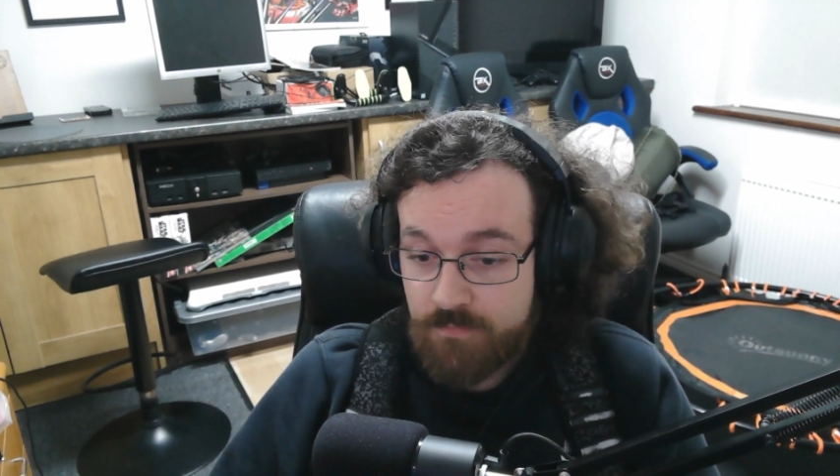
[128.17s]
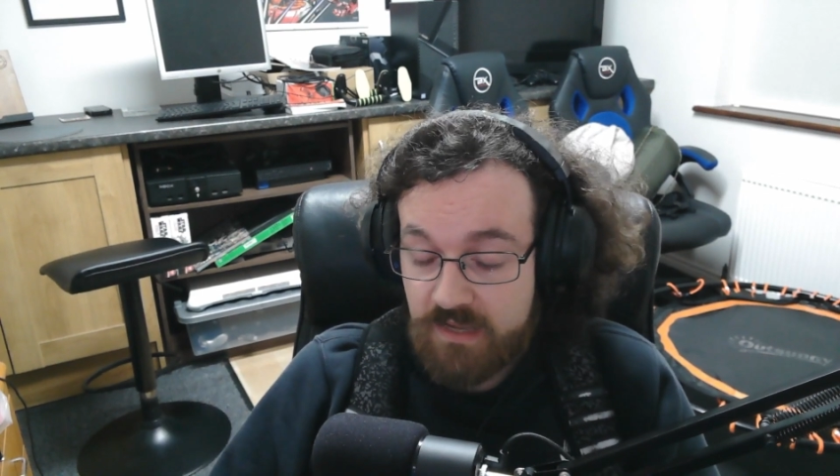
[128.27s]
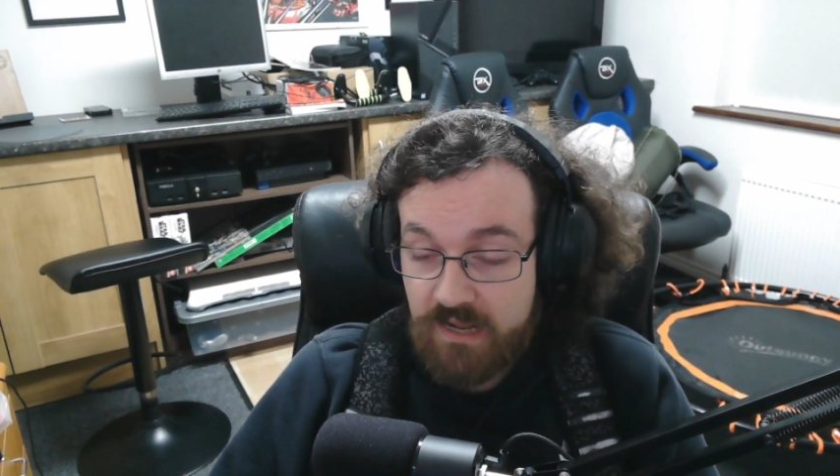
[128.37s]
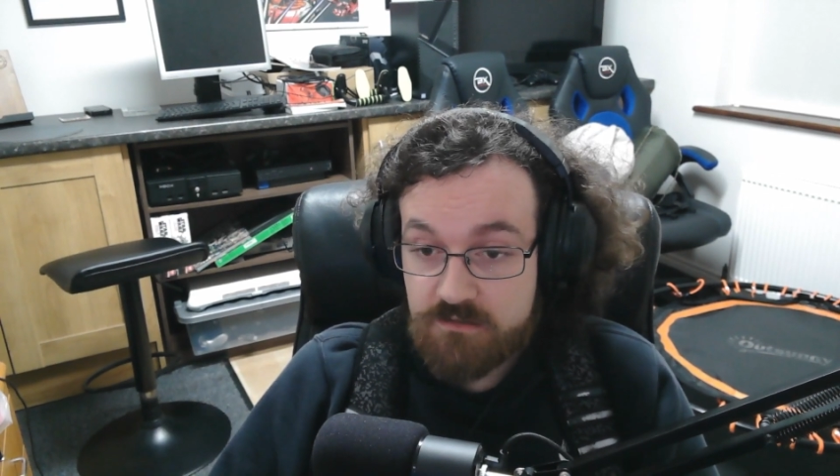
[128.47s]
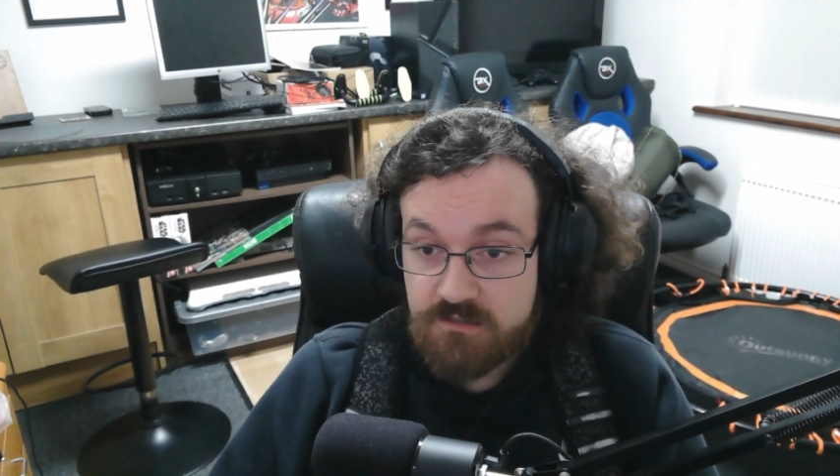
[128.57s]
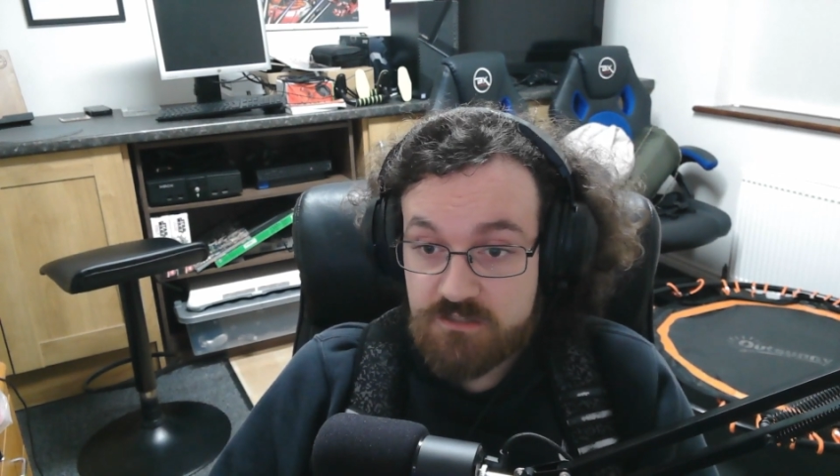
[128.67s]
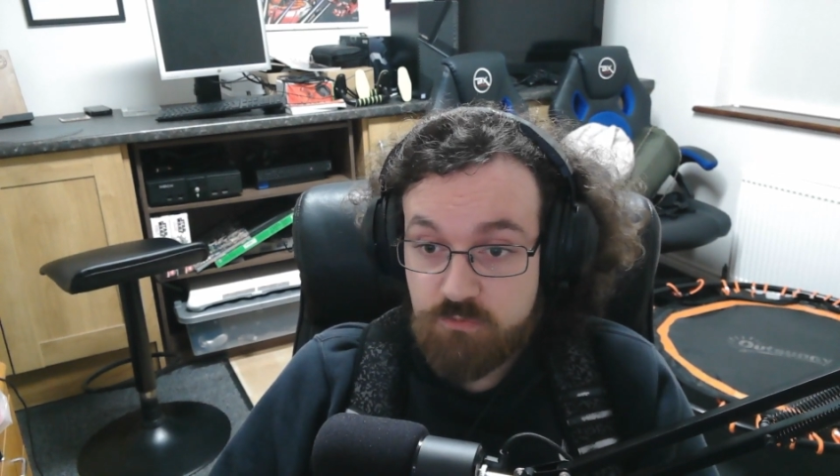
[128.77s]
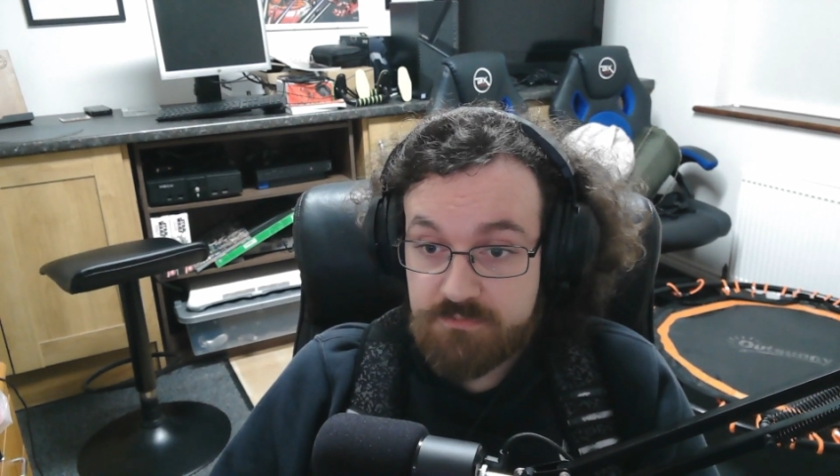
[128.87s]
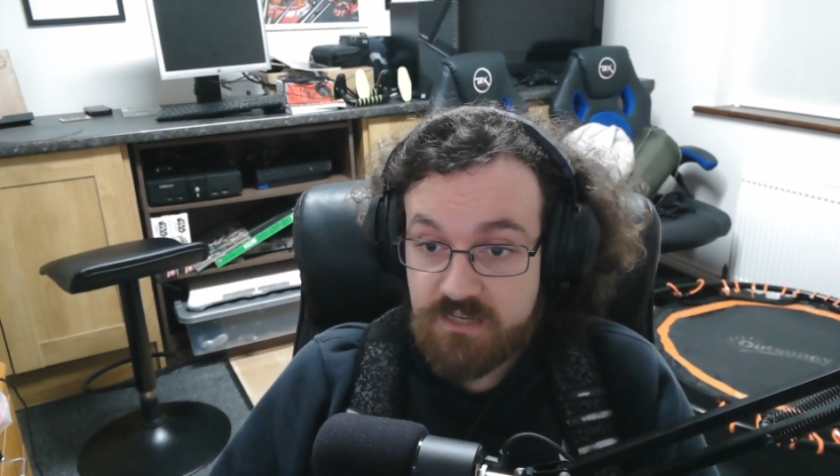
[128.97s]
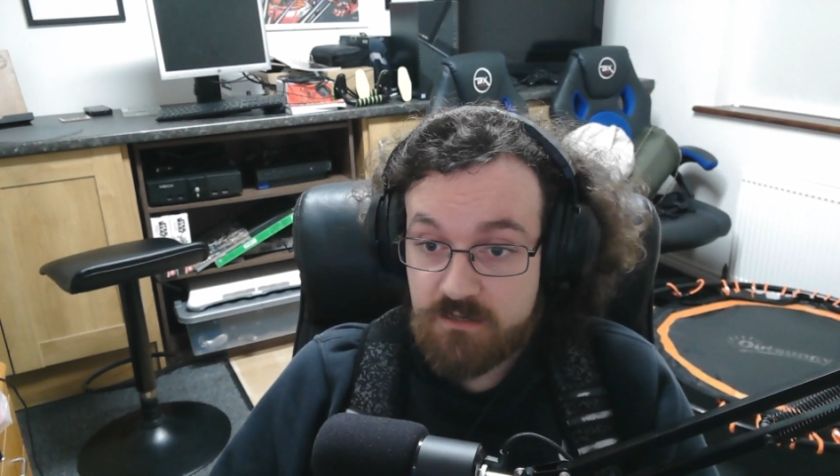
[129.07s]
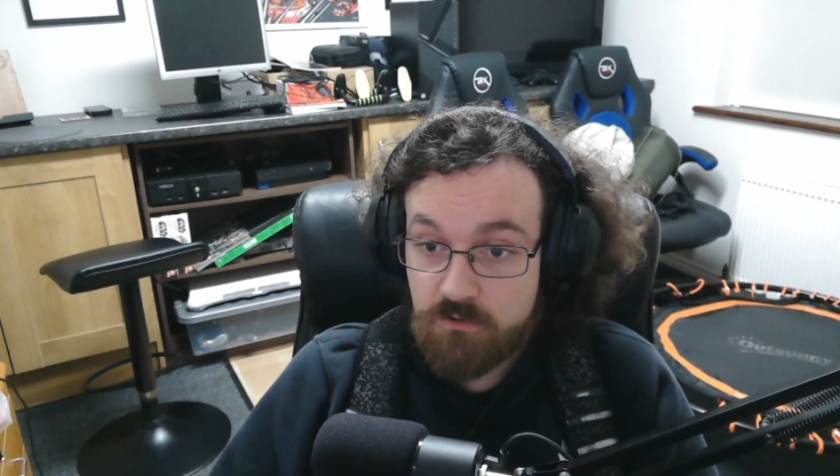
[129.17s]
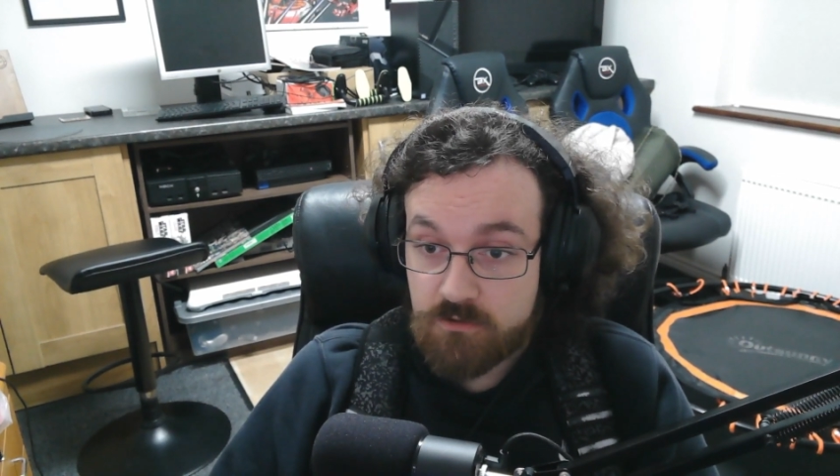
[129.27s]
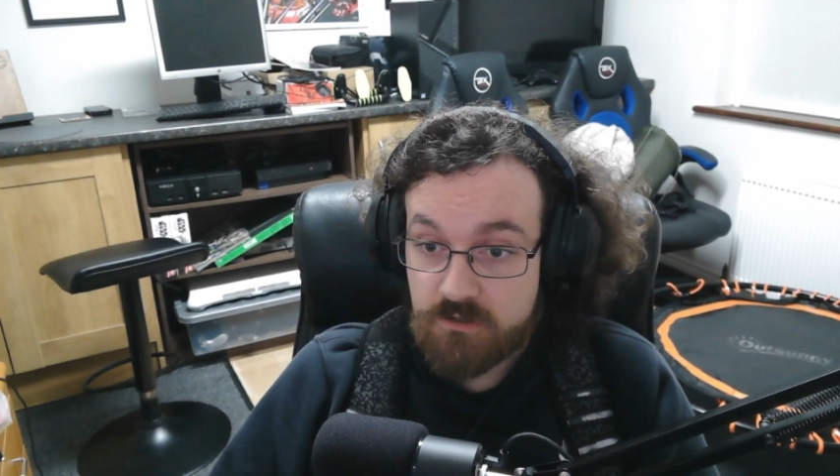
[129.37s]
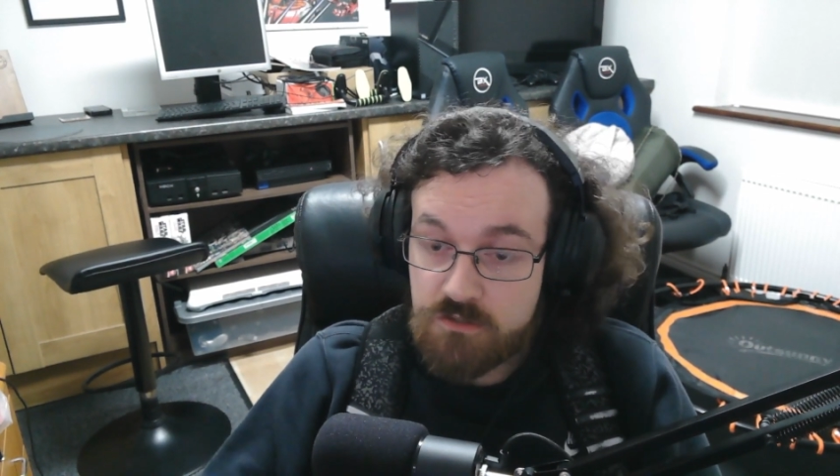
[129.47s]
And how does this website look?